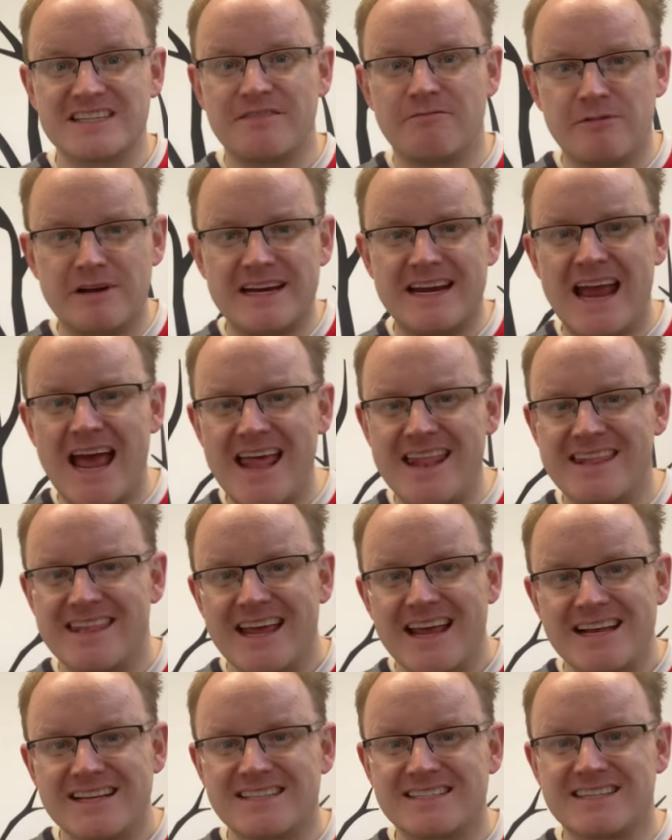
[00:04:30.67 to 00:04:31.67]
If we get
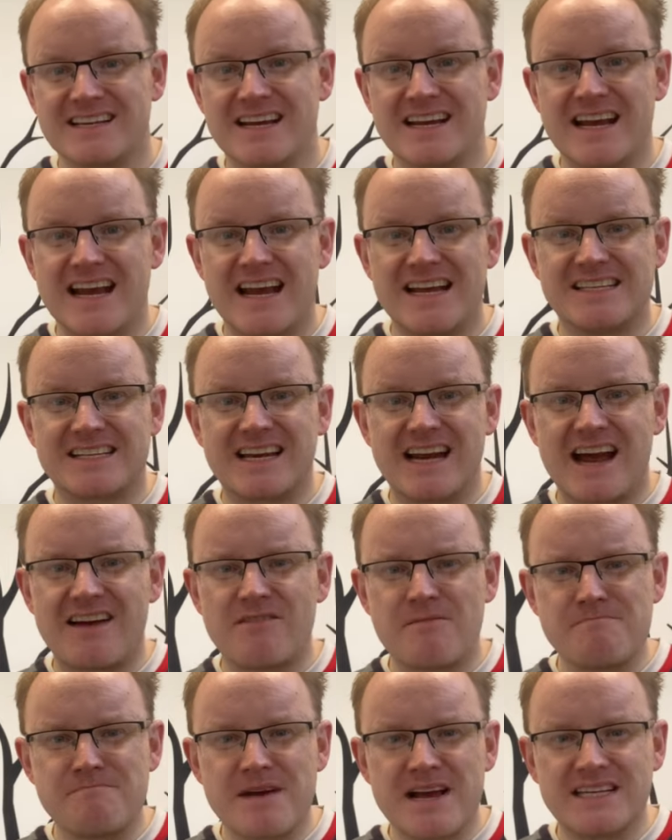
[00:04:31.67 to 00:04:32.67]
this, it's going to have
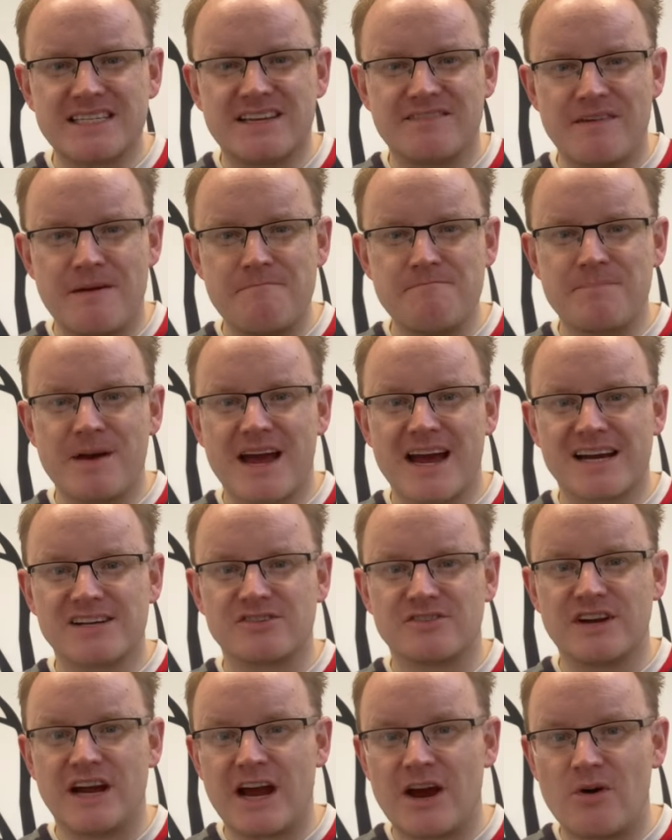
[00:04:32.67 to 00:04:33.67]
a massive impact
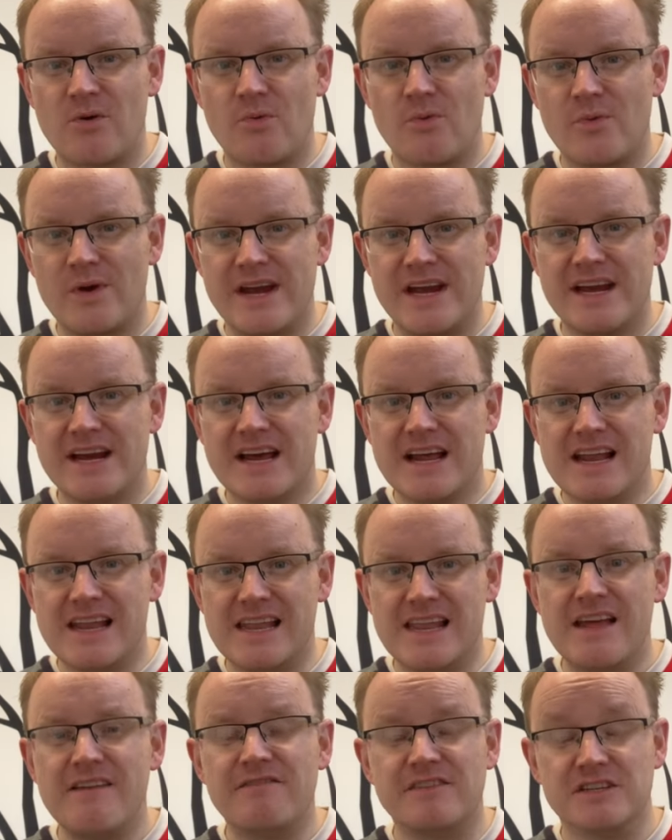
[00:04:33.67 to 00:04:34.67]
on how we
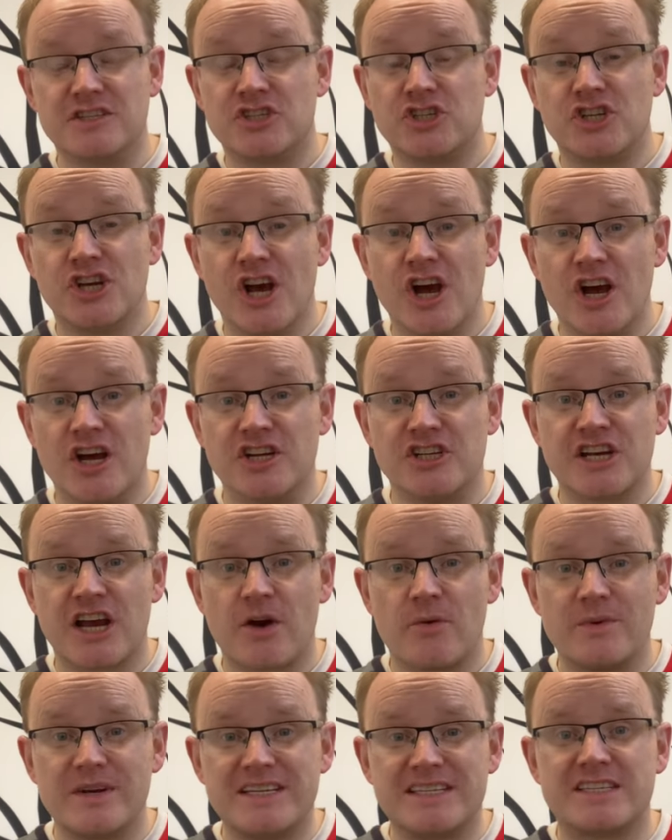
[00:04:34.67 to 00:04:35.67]
live as church,
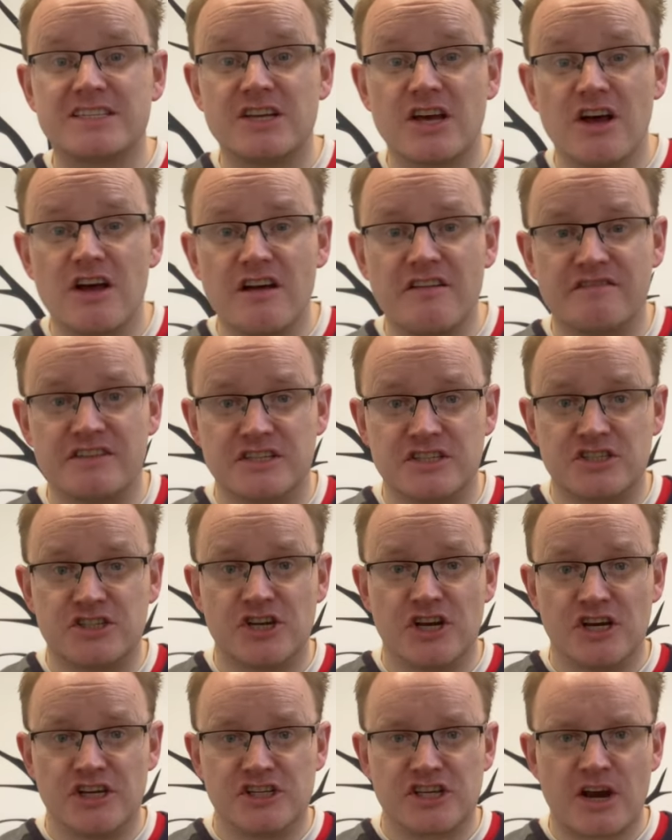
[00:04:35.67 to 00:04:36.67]
how we serve as
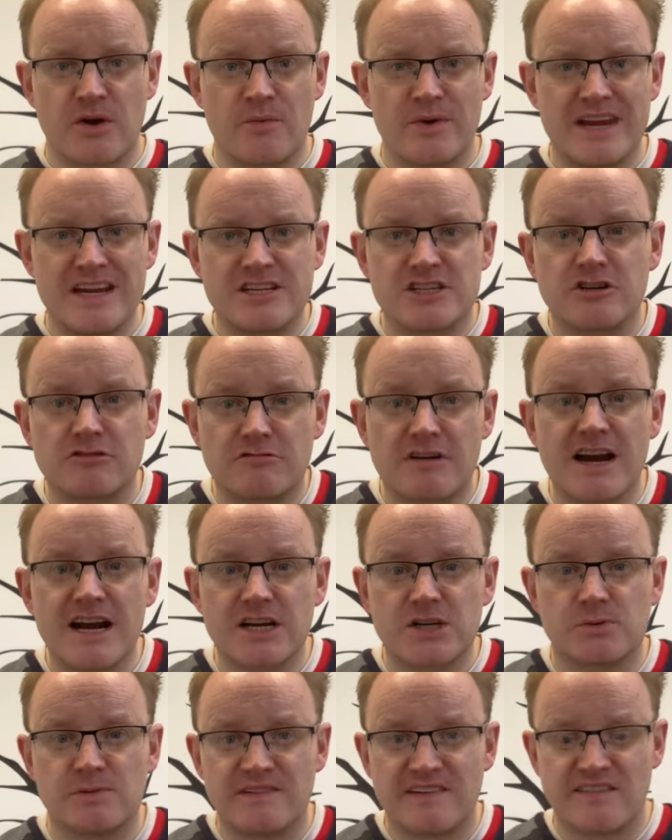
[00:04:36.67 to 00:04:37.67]
church, how we
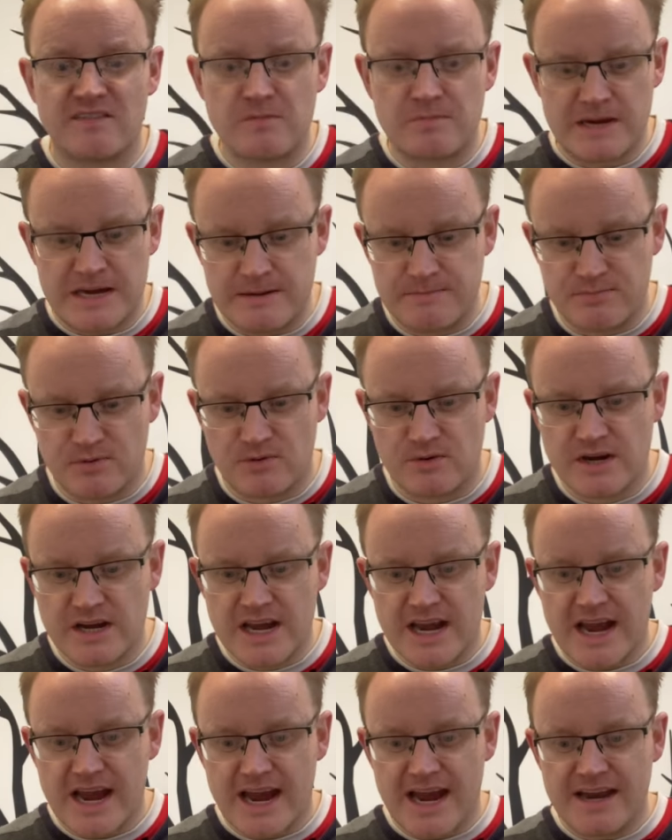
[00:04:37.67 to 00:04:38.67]
interact with other people
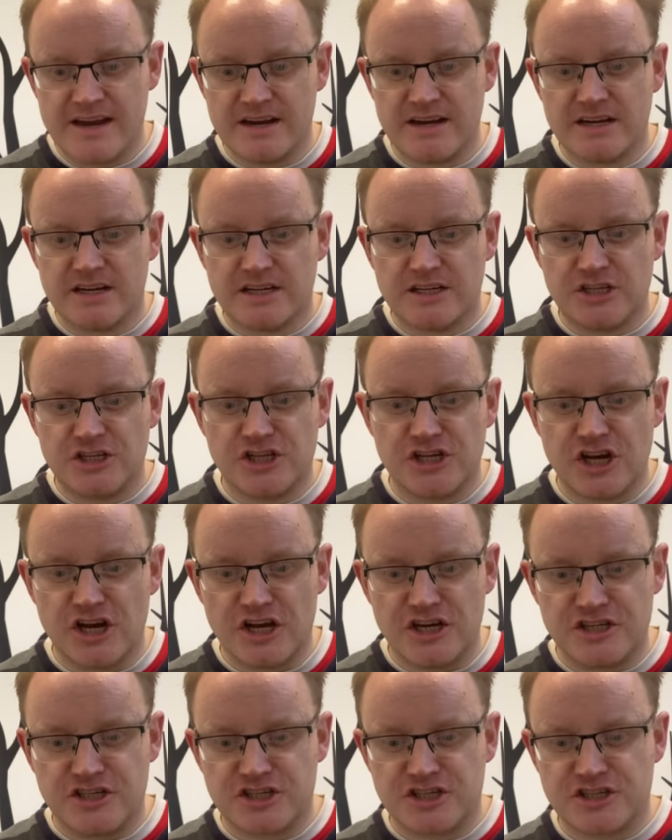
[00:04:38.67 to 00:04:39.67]
in
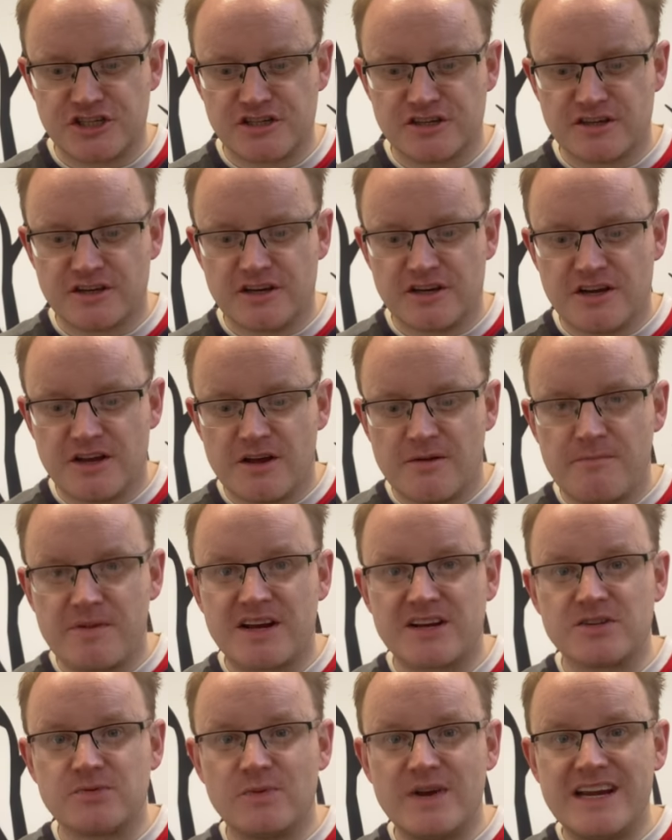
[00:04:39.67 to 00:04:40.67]
church,
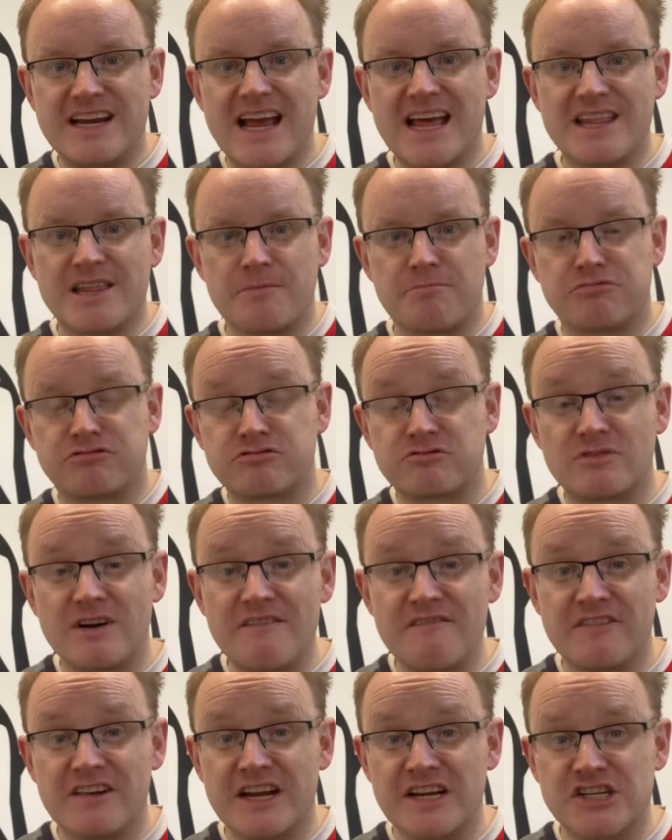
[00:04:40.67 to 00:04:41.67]
because we get the
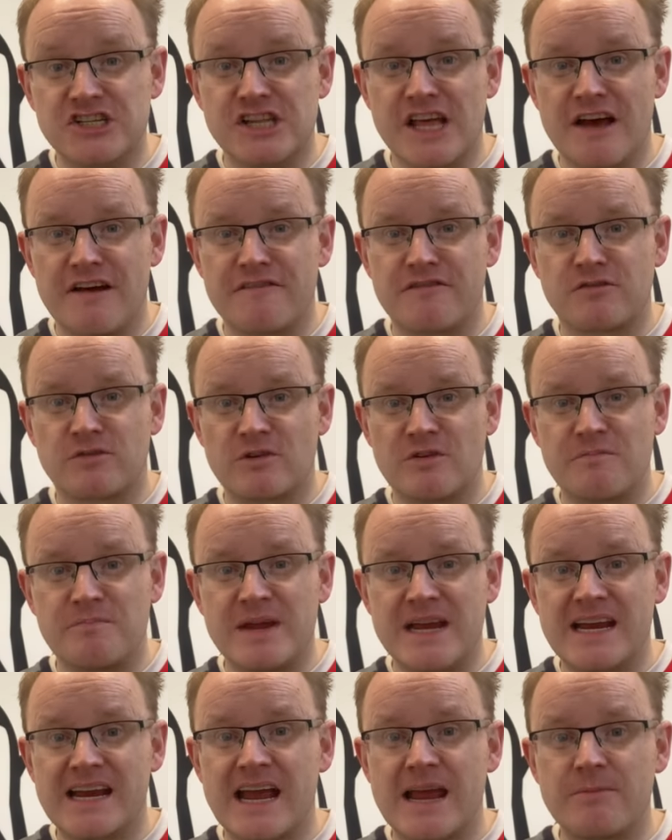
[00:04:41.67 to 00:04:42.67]
privilege, therefore, of
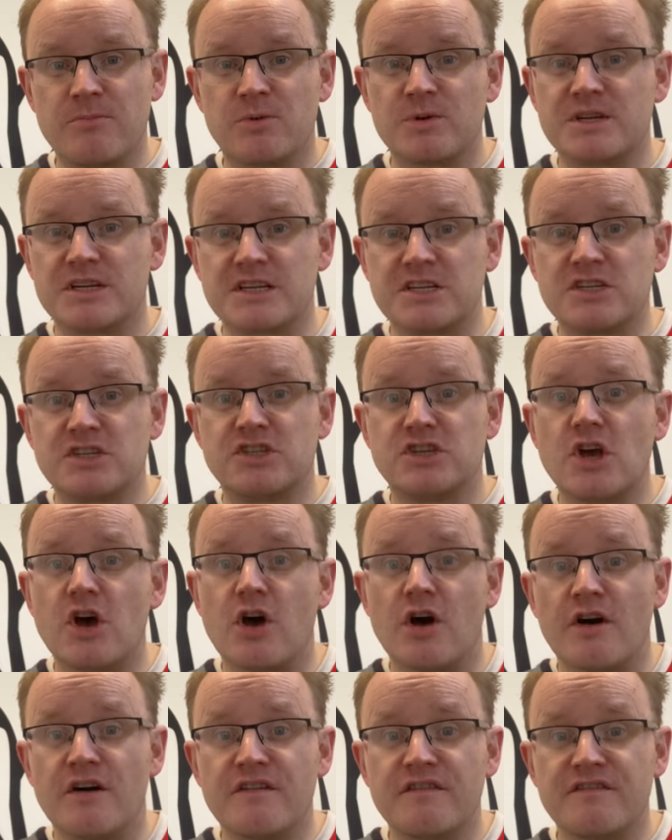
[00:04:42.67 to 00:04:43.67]
being able to
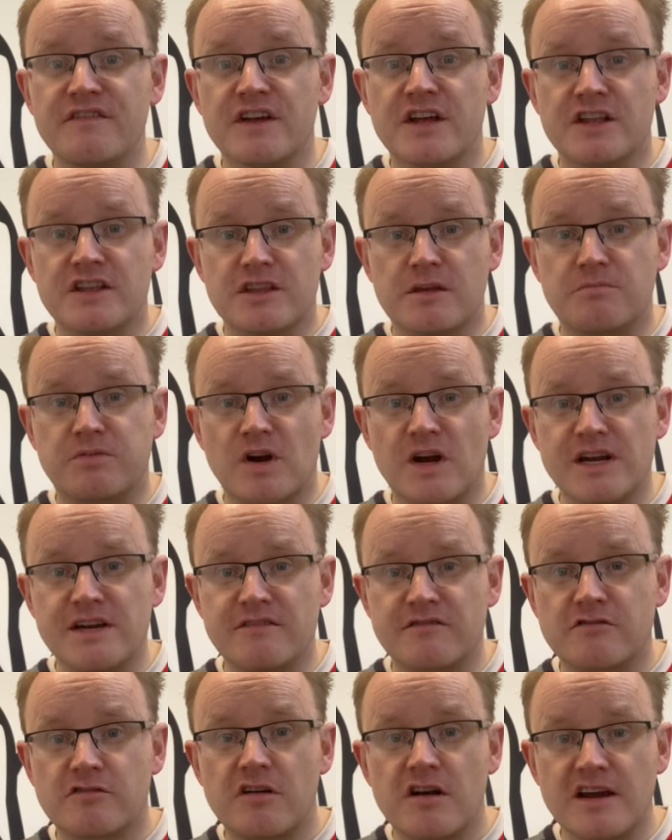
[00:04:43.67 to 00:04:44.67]
serve the bride
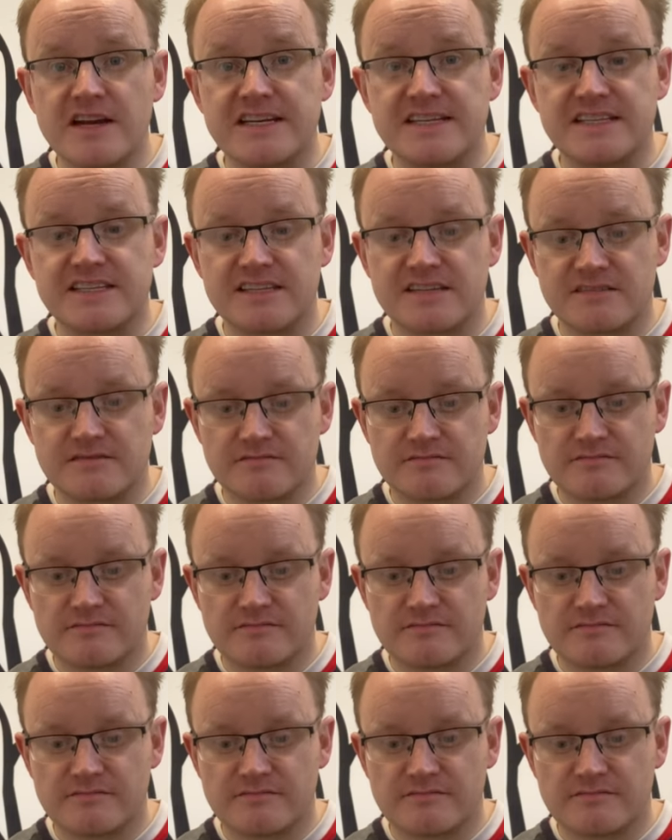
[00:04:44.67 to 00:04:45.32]
of Christ.